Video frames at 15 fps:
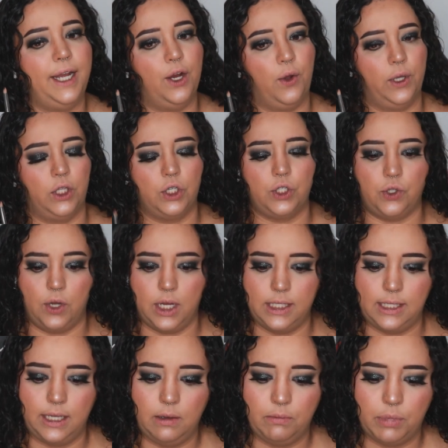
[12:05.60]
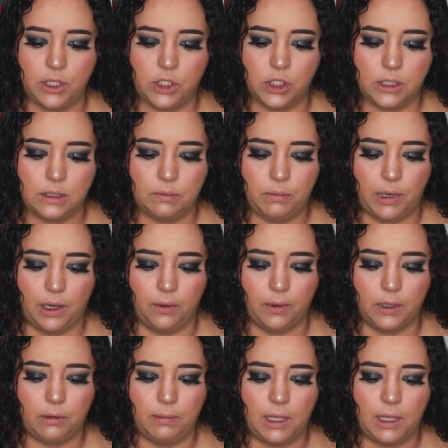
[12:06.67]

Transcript: know it looks crazy, but just bear with